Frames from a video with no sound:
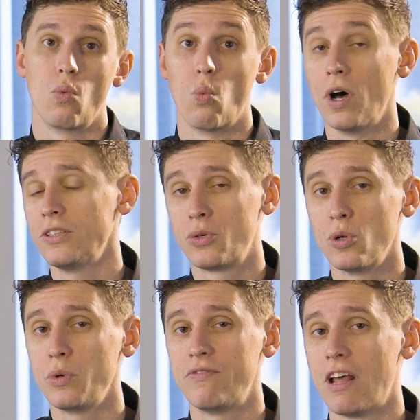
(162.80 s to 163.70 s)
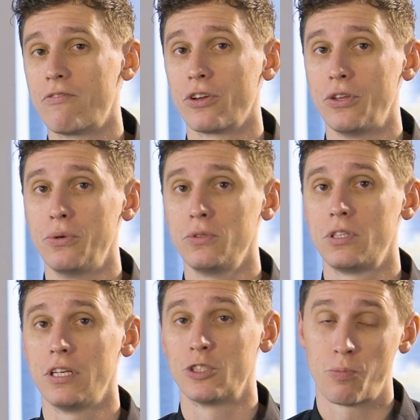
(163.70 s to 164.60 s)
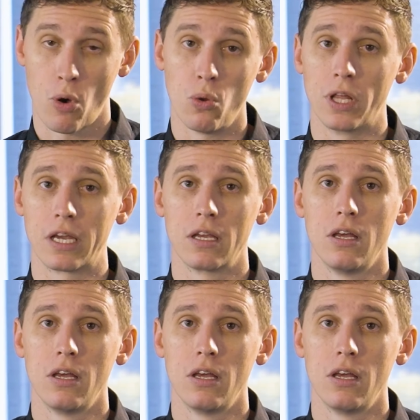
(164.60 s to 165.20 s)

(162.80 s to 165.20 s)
One tool we've never used is polling,